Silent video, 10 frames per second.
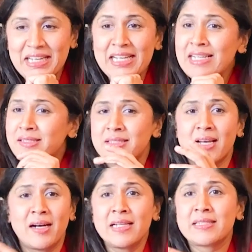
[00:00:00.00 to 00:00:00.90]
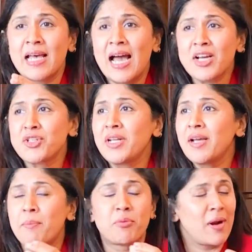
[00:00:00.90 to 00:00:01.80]
it's actually
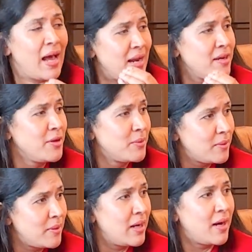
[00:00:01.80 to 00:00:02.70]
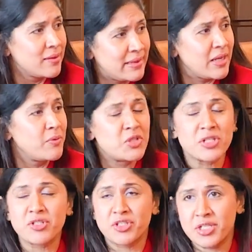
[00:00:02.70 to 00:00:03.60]
a brand new thing which
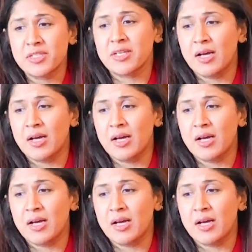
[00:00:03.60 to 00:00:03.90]
has just